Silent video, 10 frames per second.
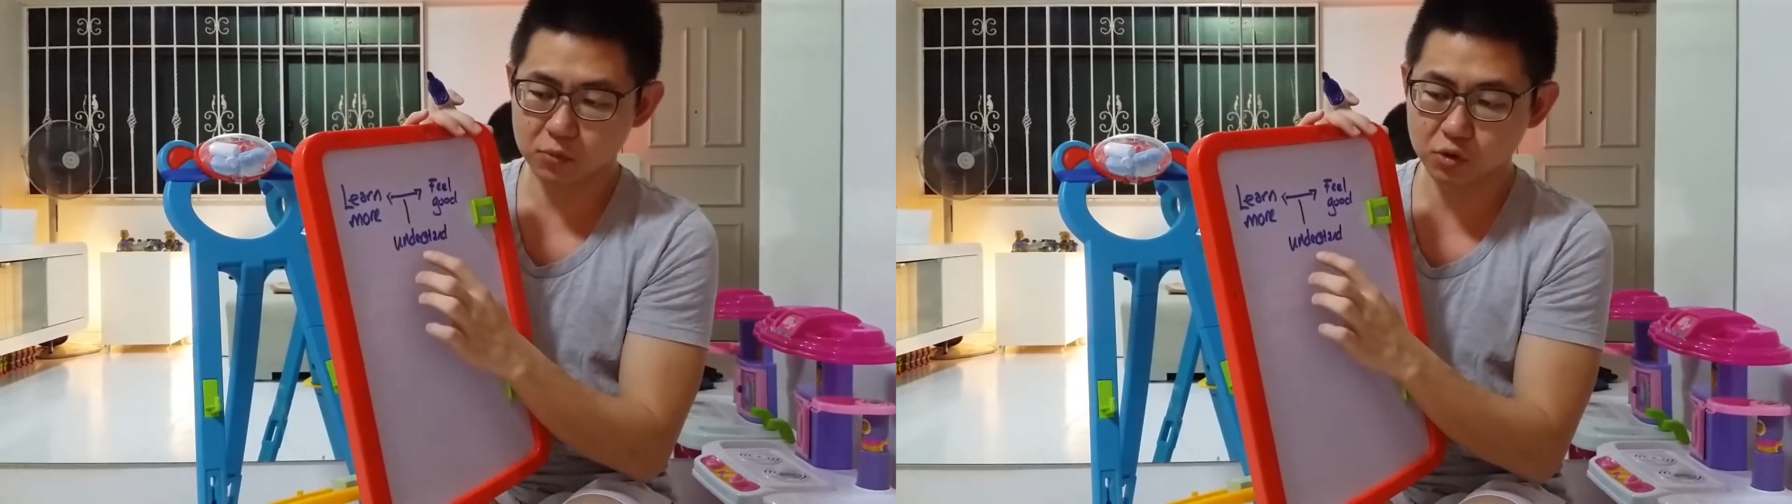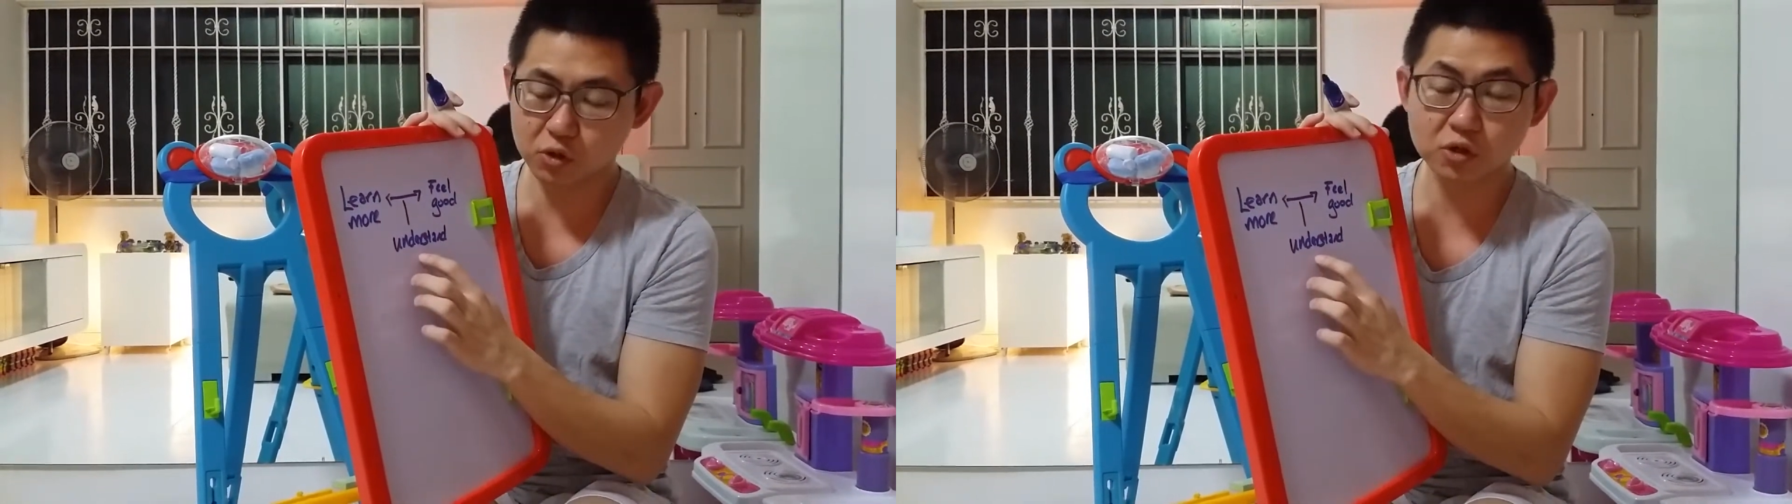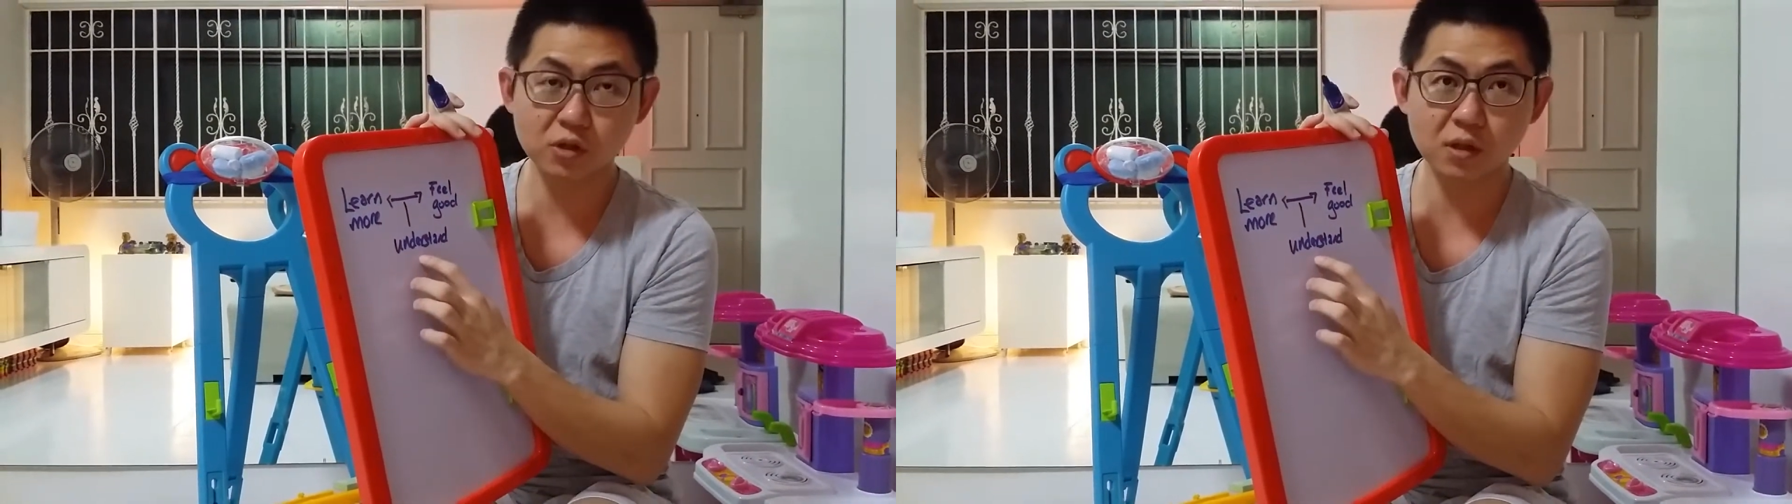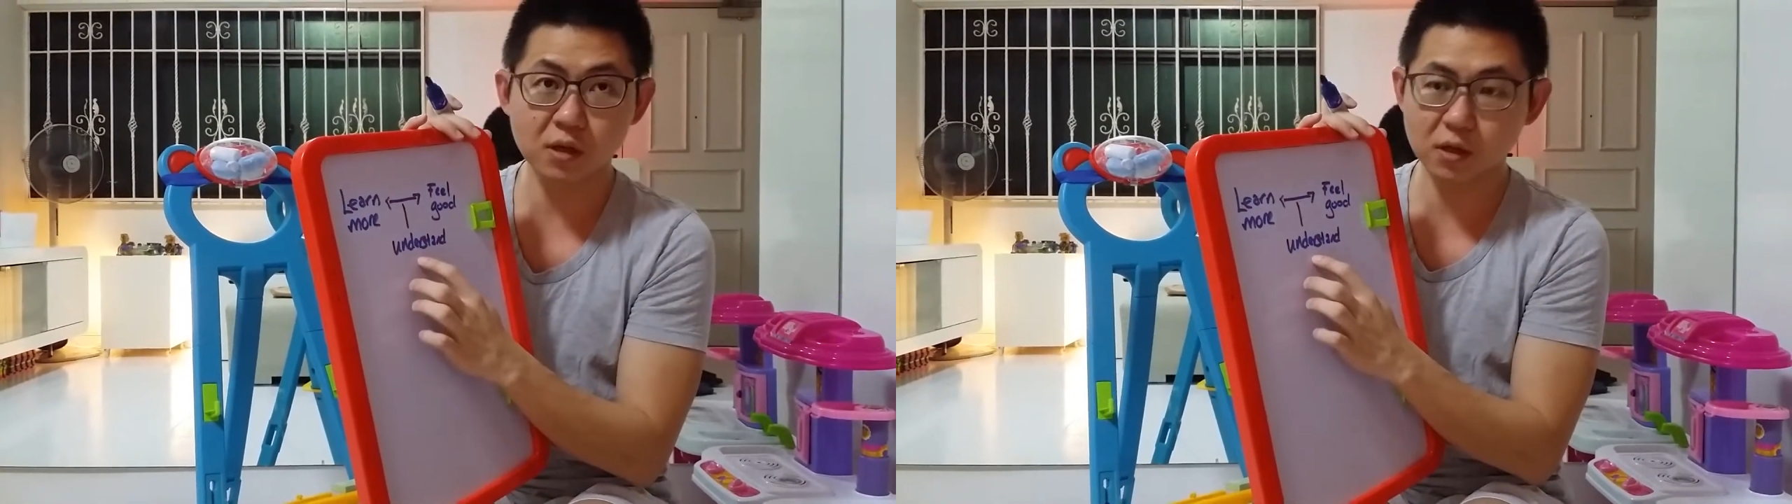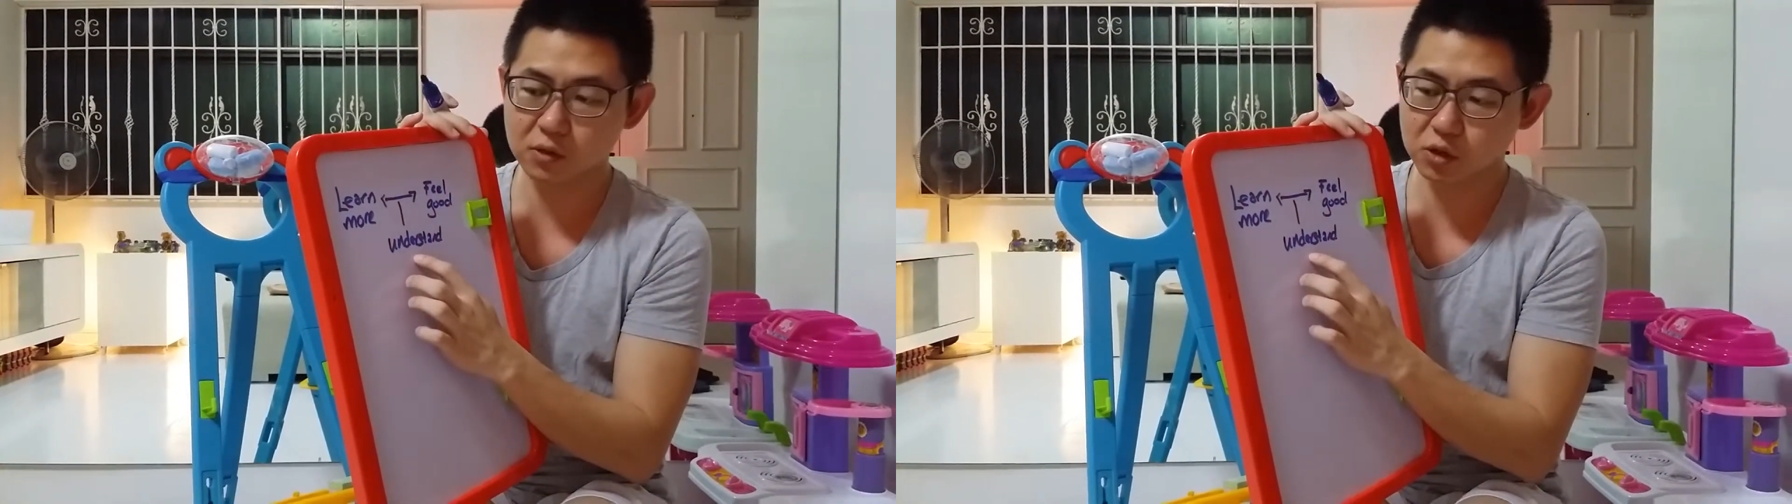
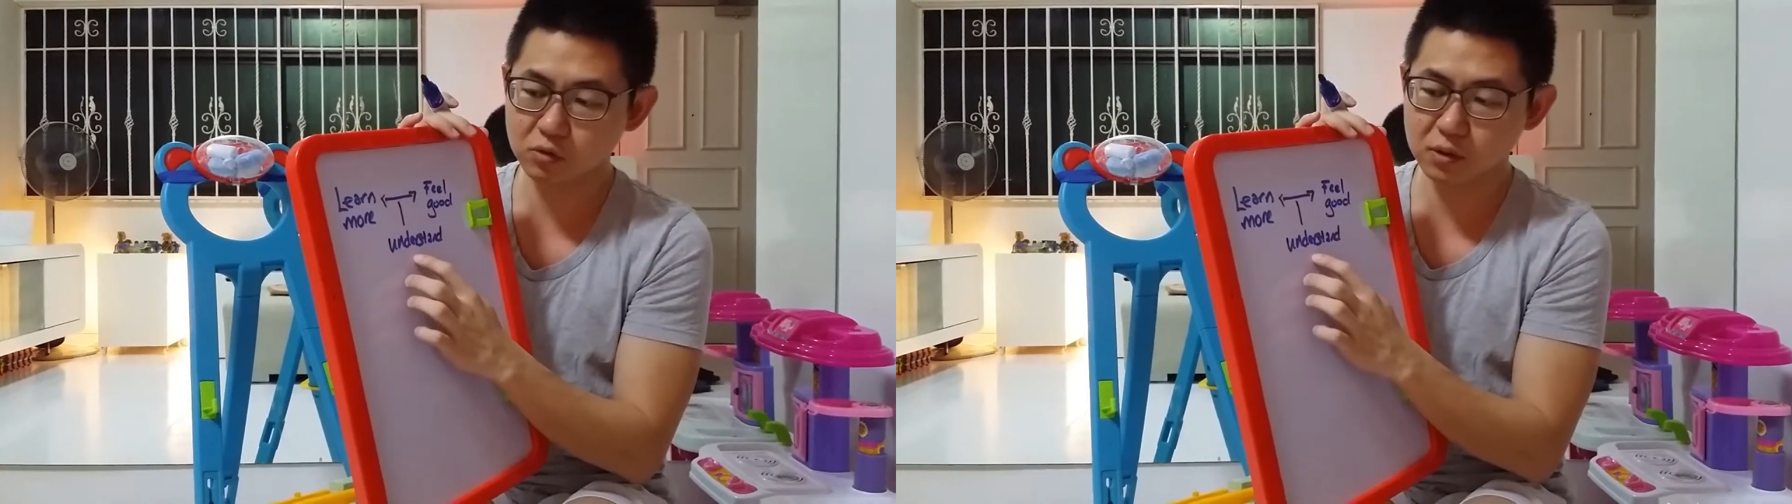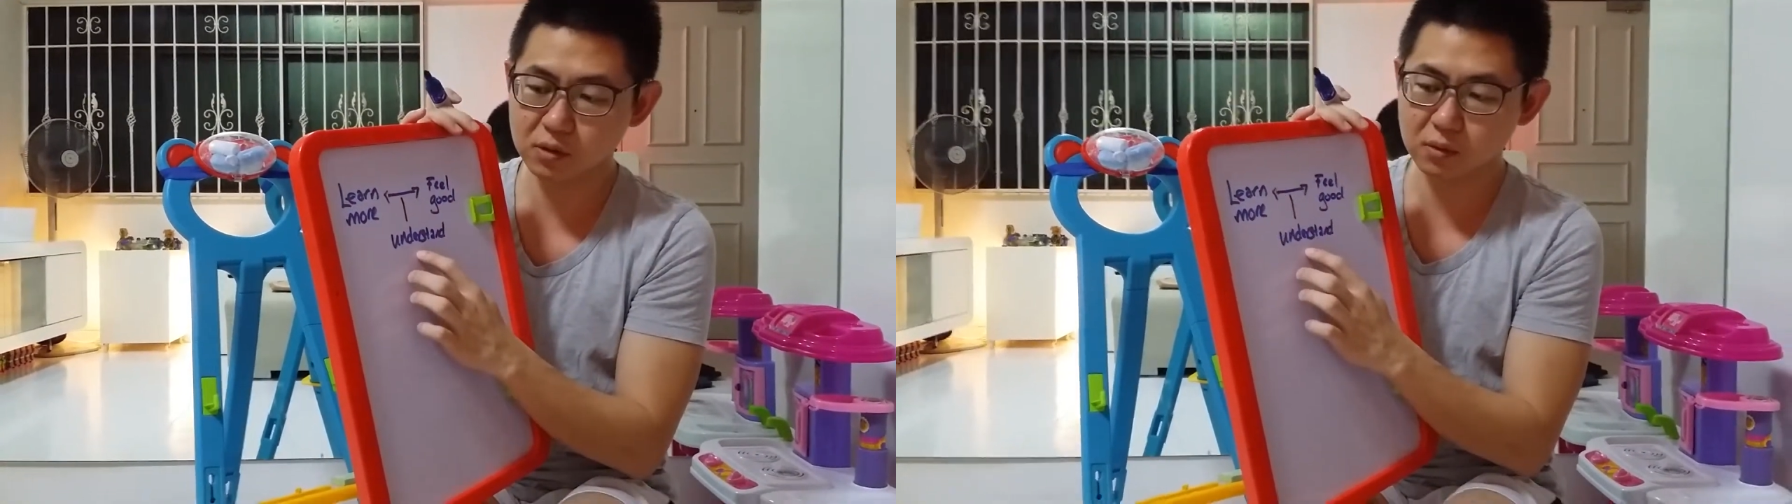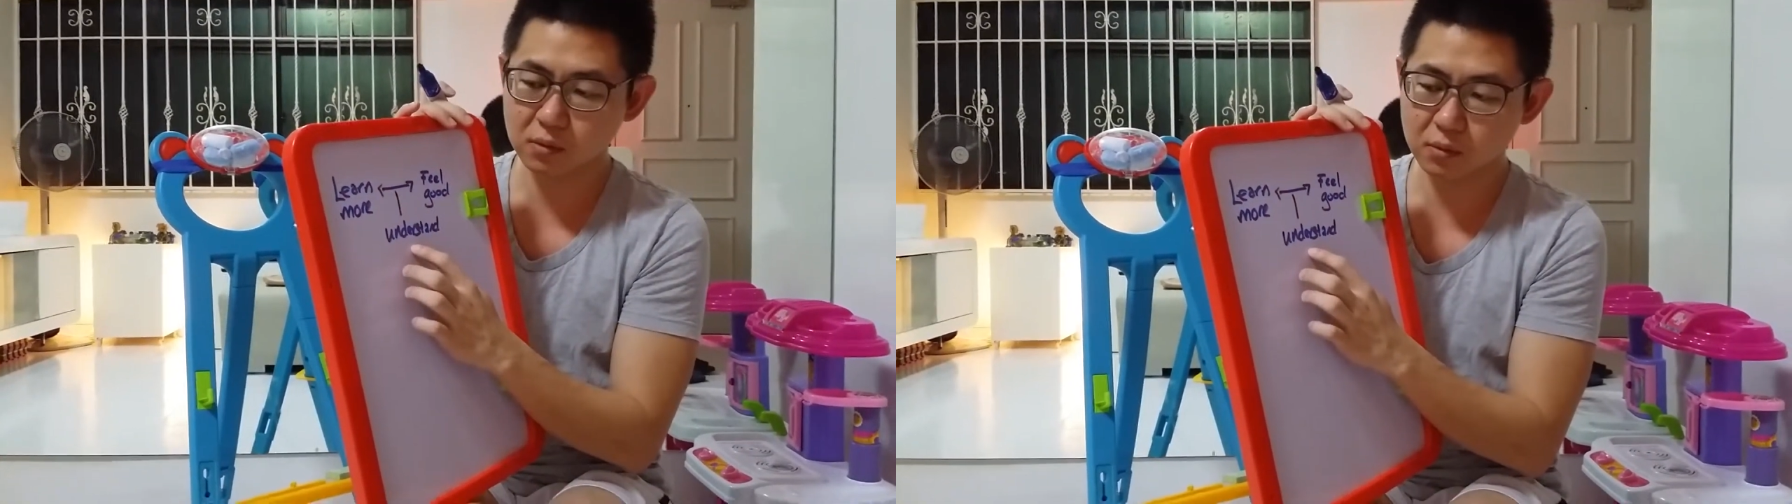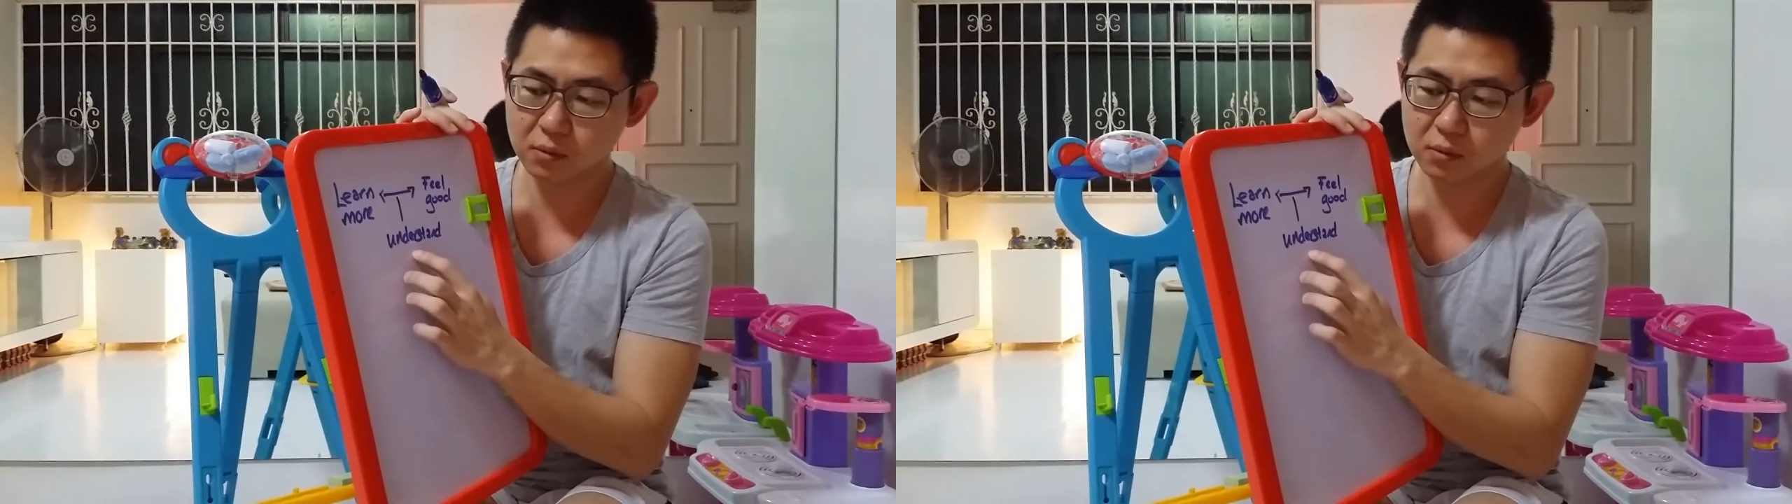Traditionally, students,